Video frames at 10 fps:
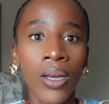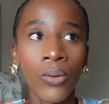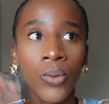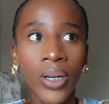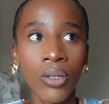
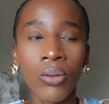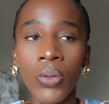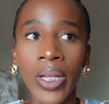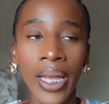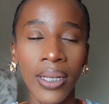You want your
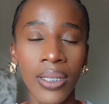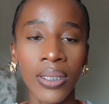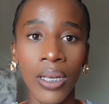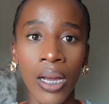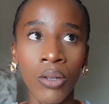Google
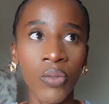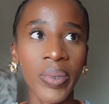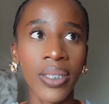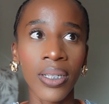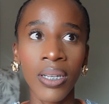AdSense account to
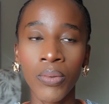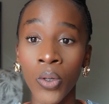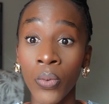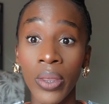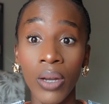be set up
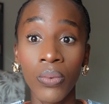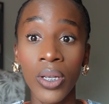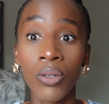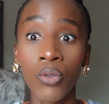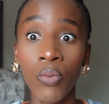so that
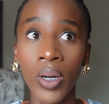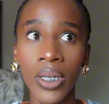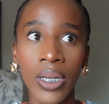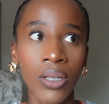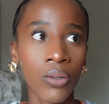when you do
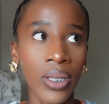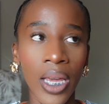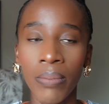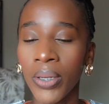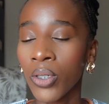monetize, you
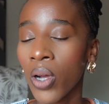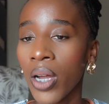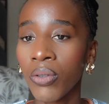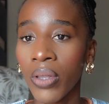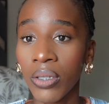can, but you
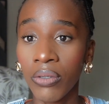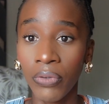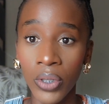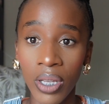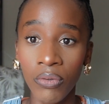can't do that. You
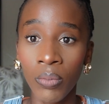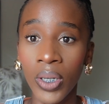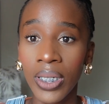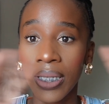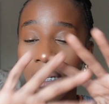first have to
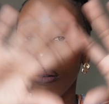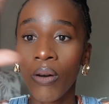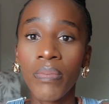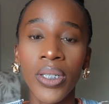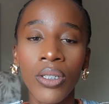monetize and
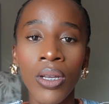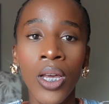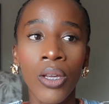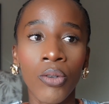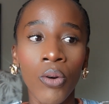complete
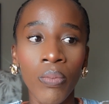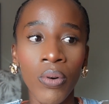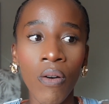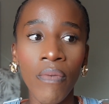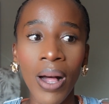your
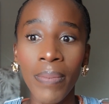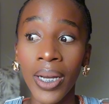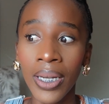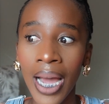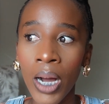profile.
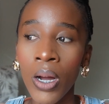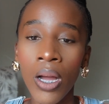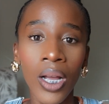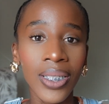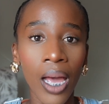But now,
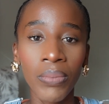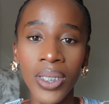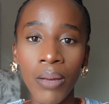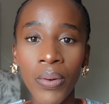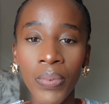because I'm the
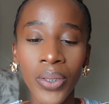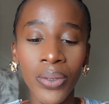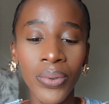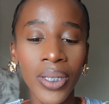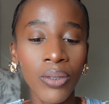type of
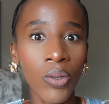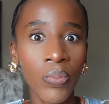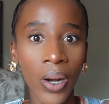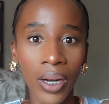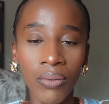person who's into
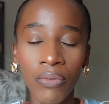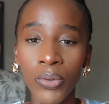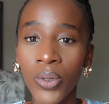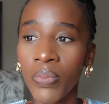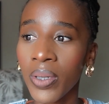product
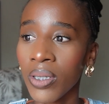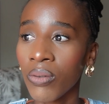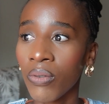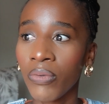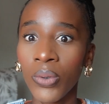reviews,
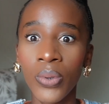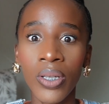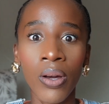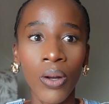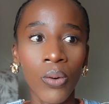business
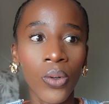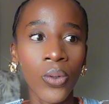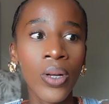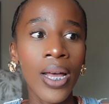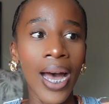reviews on a
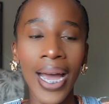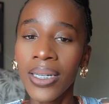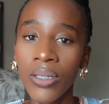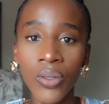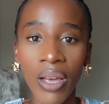whole,
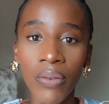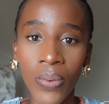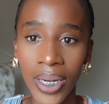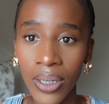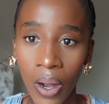I need to have a
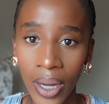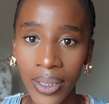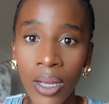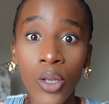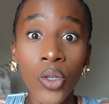rate card.
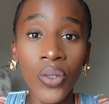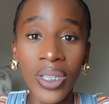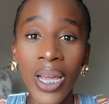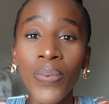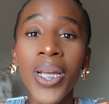So
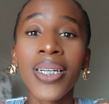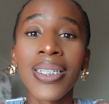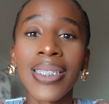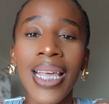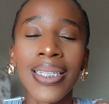today we are
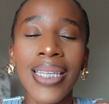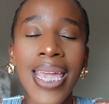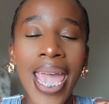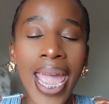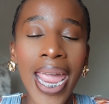
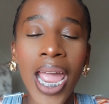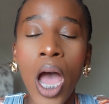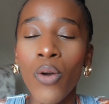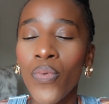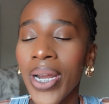discussing
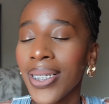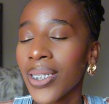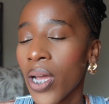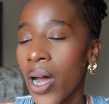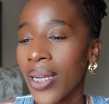a
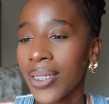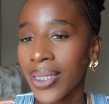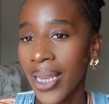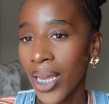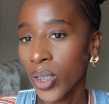rate card
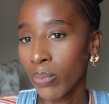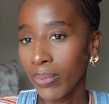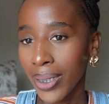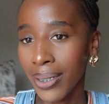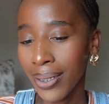/
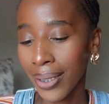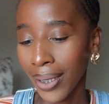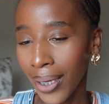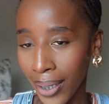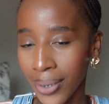media
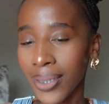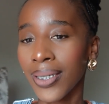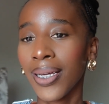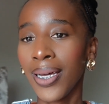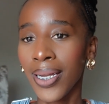kit,
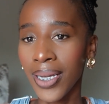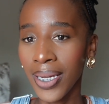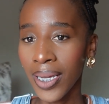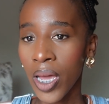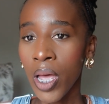
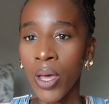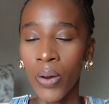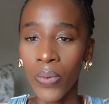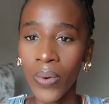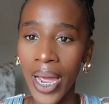honey.
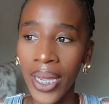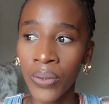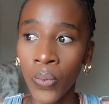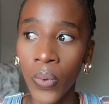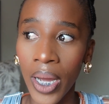
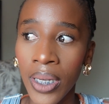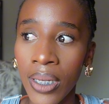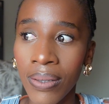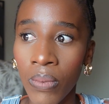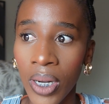Right, what
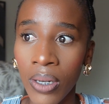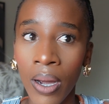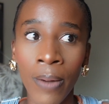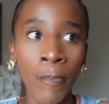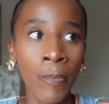is a rate card?